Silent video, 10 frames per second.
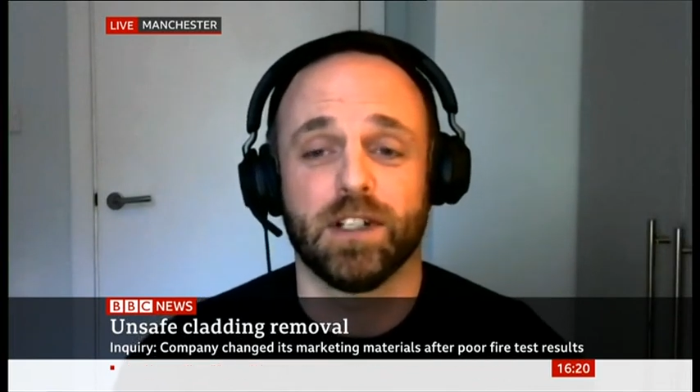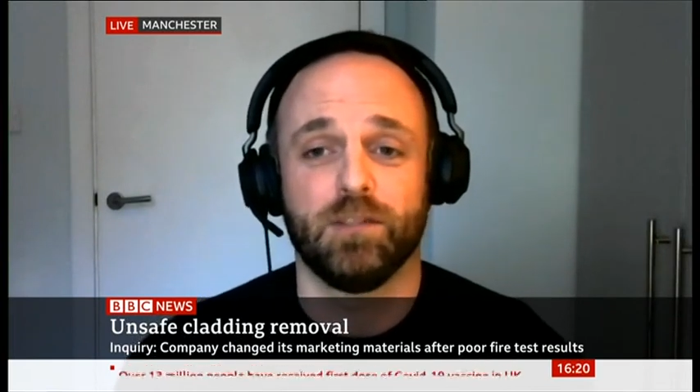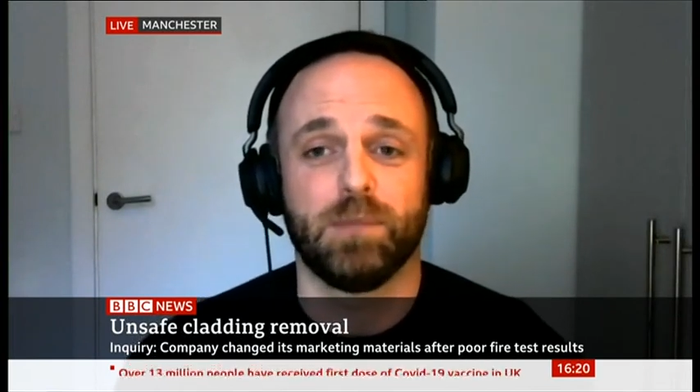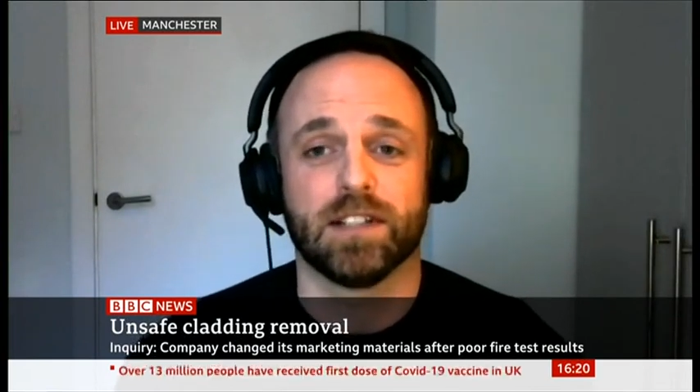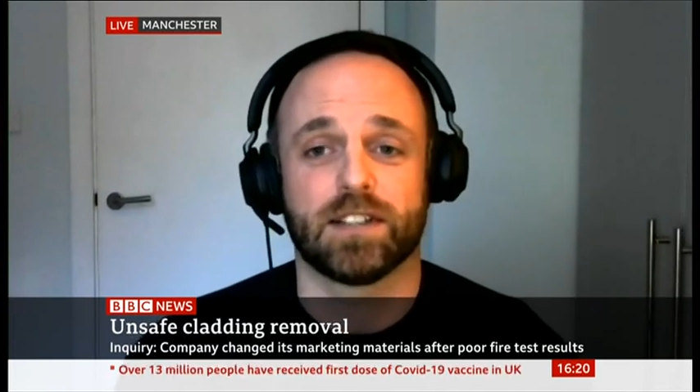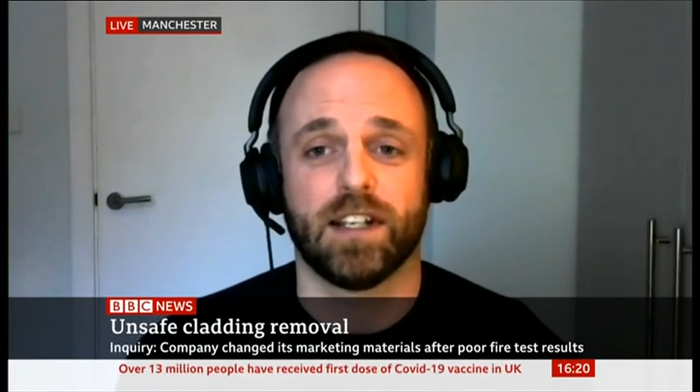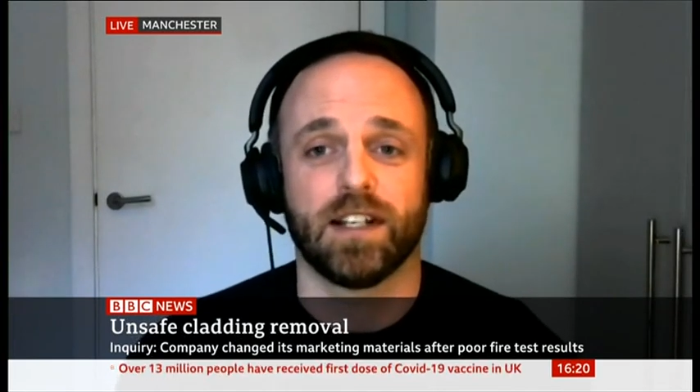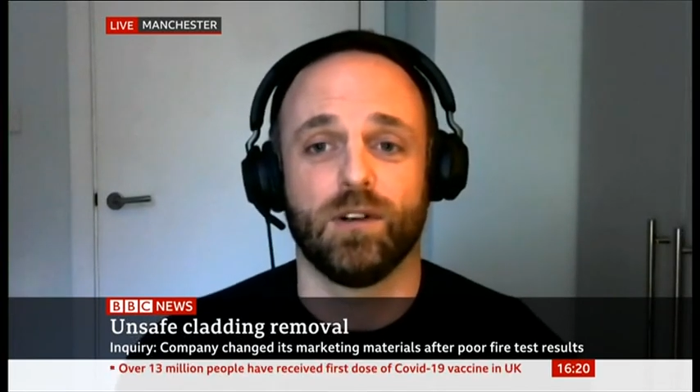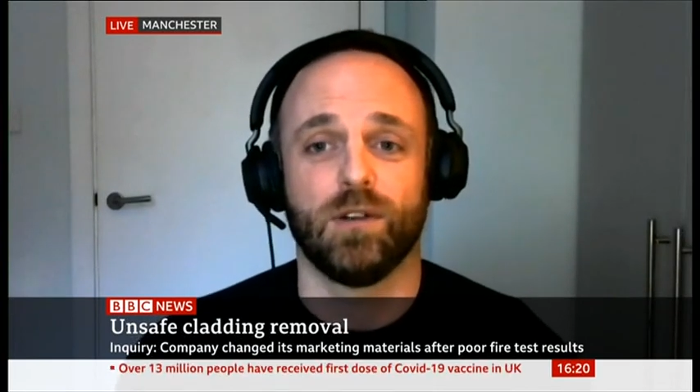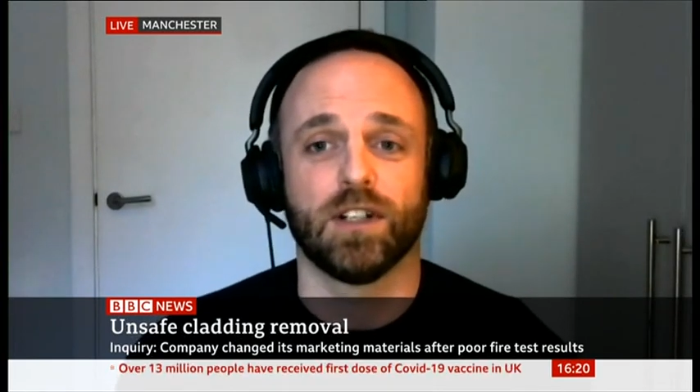who've been
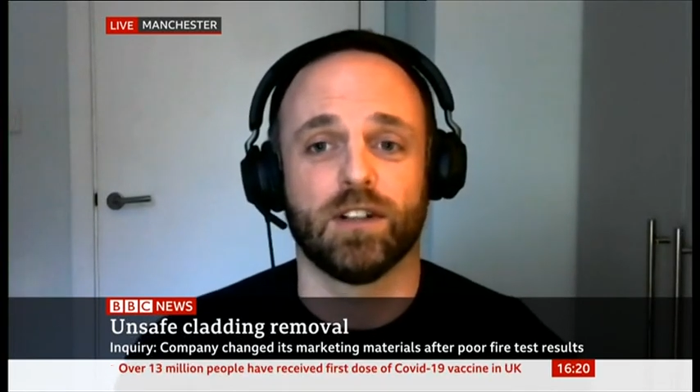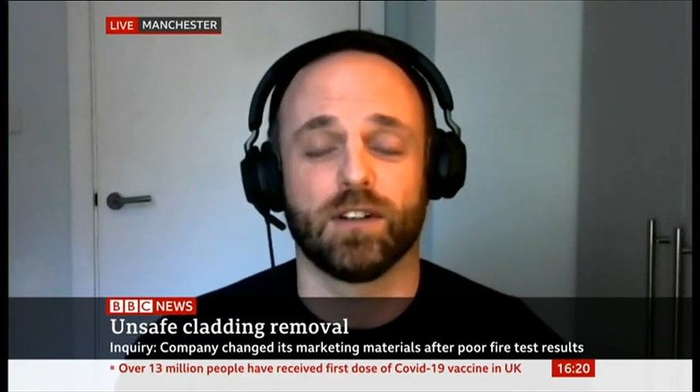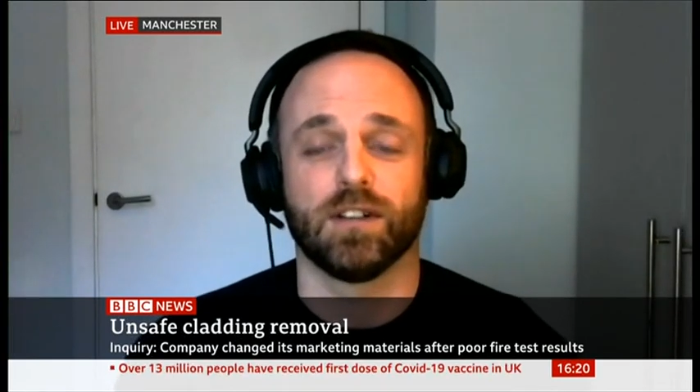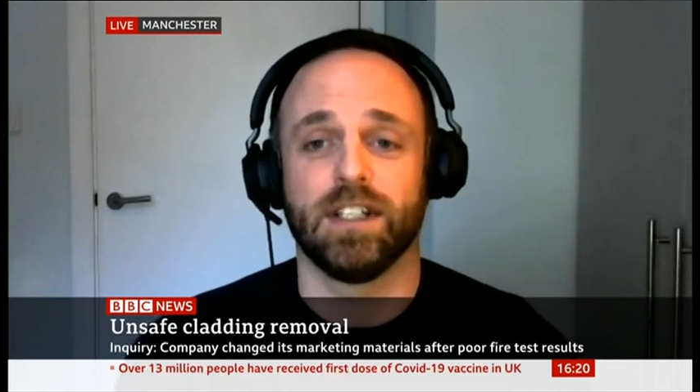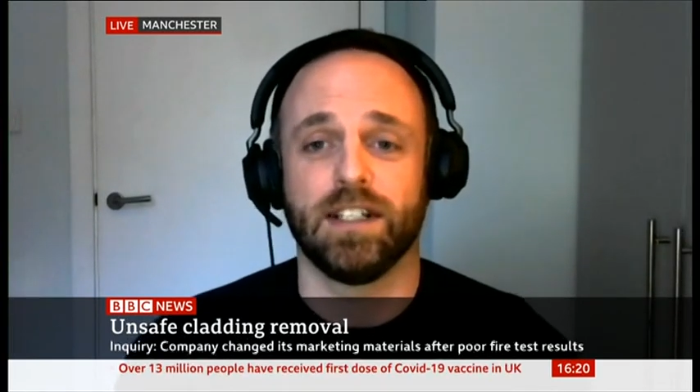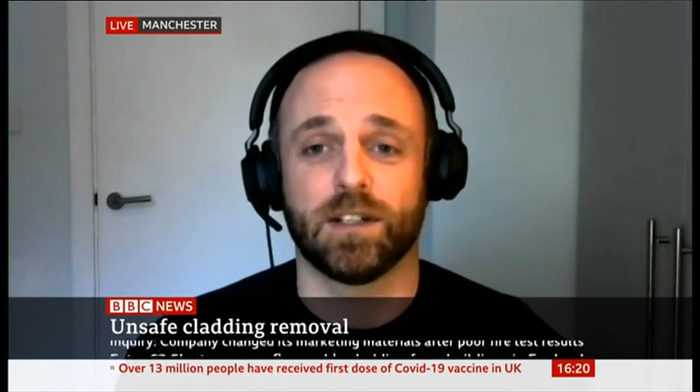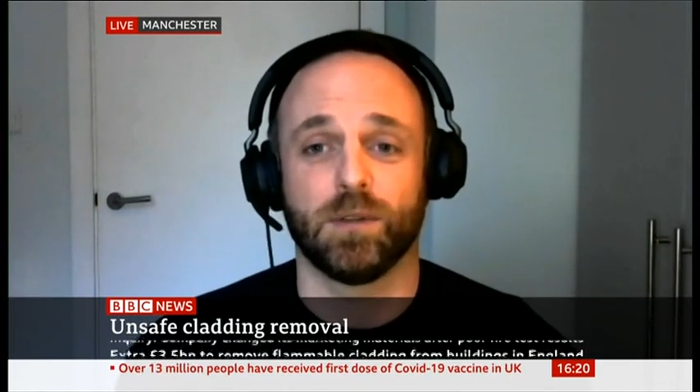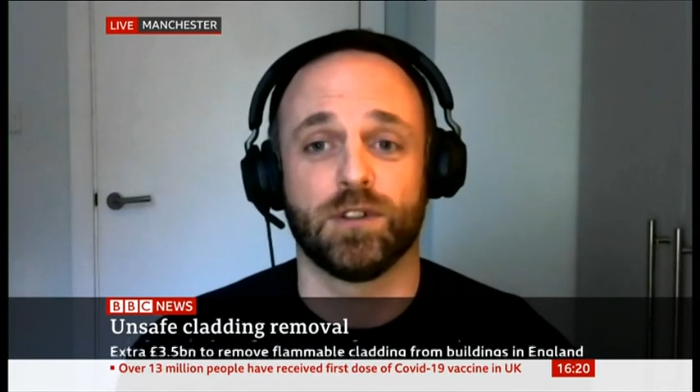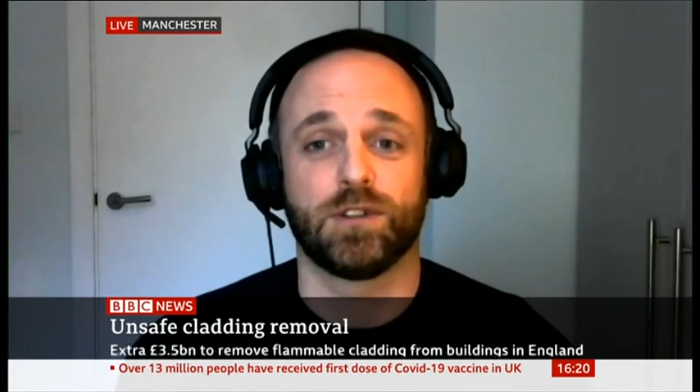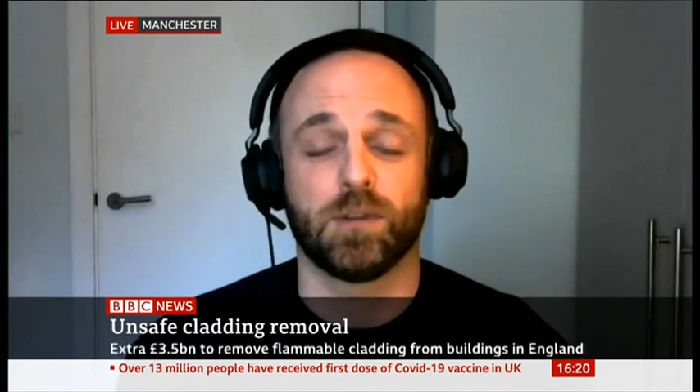saying all along
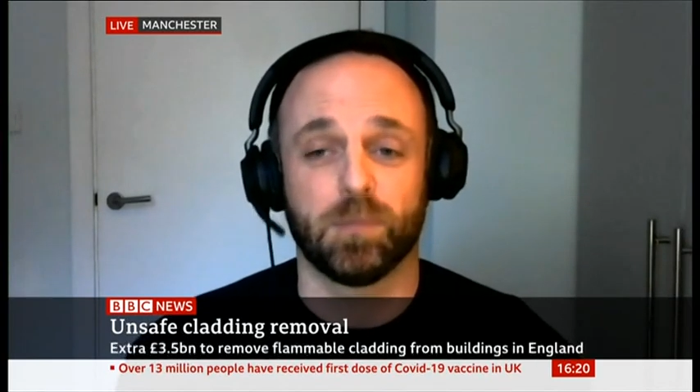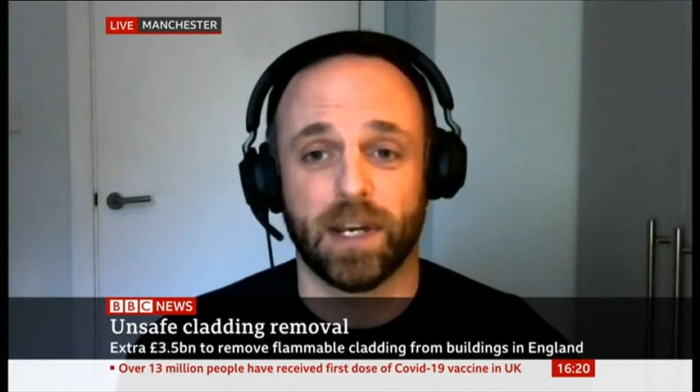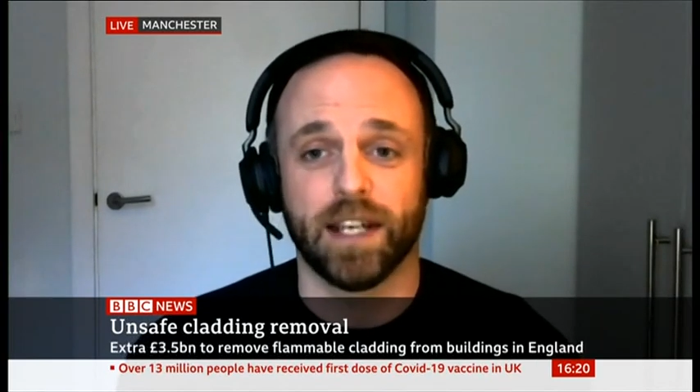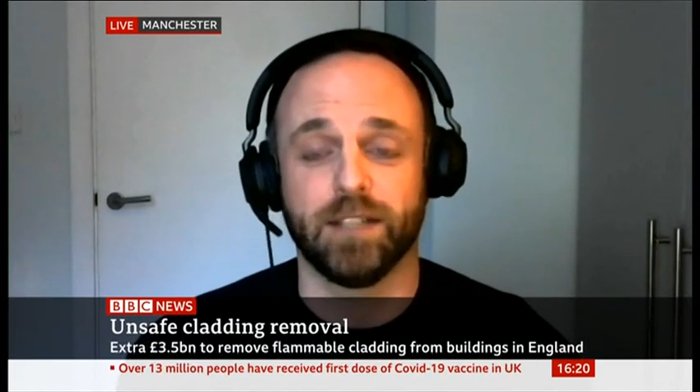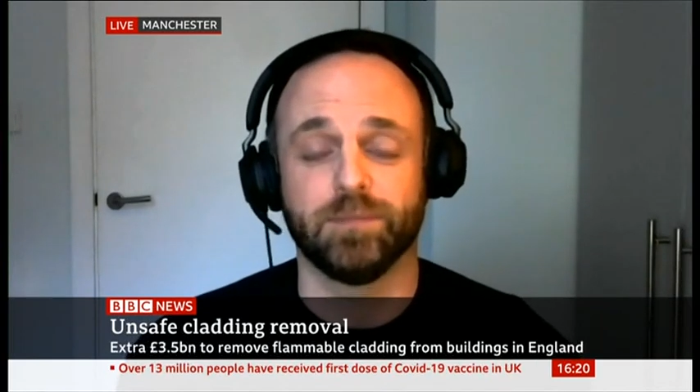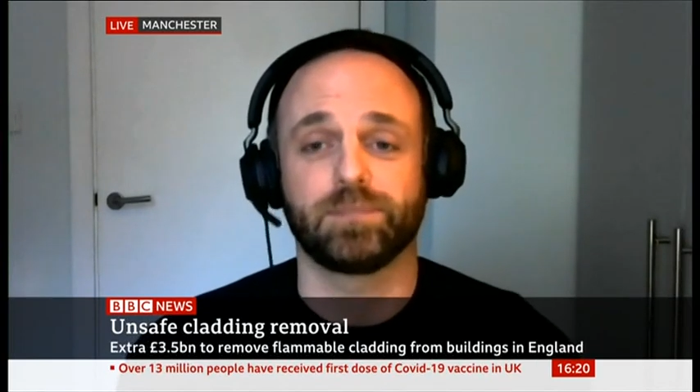leaseholders shouldn't pay.